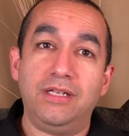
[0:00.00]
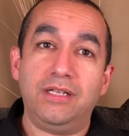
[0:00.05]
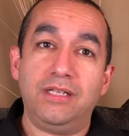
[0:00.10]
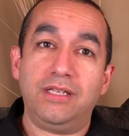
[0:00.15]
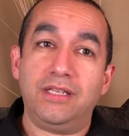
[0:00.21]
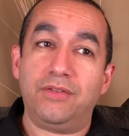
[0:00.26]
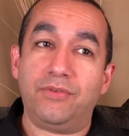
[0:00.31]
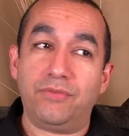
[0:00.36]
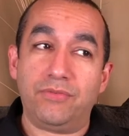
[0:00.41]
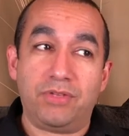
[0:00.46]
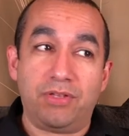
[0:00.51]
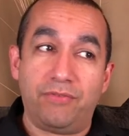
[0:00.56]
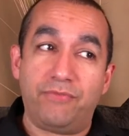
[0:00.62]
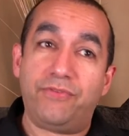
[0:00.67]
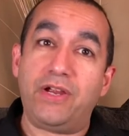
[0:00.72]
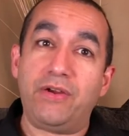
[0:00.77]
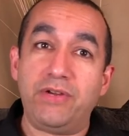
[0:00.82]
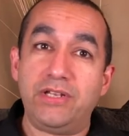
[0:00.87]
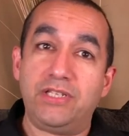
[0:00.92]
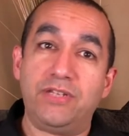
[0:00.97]
They're, they're
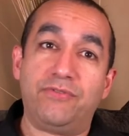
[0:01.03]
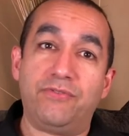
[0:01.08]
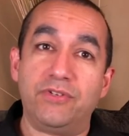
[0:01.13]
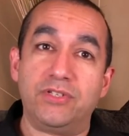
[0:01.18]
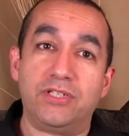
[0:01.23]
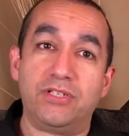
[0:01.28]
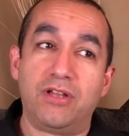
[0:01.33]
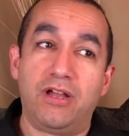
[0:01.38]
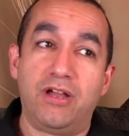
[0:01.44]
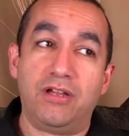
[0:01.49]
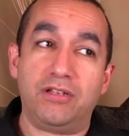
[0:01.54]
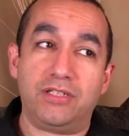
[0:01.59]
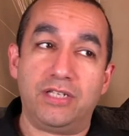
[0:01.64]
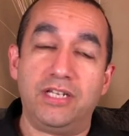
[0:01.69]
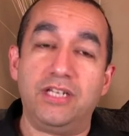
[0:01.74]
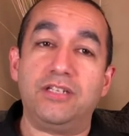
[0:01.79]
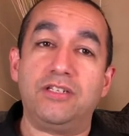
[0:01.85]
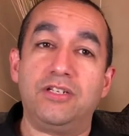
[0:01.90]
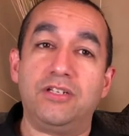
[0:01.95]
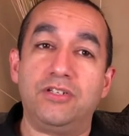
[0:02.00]
very different songs, and
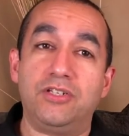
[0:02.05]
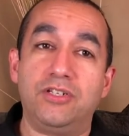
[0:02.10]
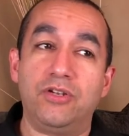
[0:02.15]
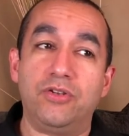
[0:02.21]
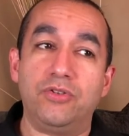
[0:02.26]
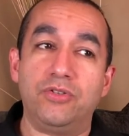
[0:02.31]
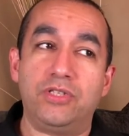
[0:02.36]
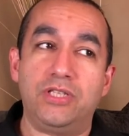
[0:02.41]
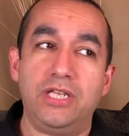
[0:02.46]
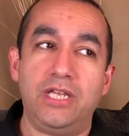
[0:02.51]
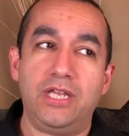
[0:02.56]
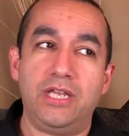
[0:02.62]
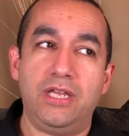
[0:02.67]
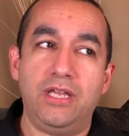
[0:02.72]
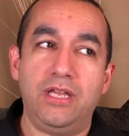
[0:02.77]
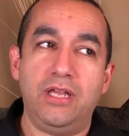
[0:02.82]
it just shows the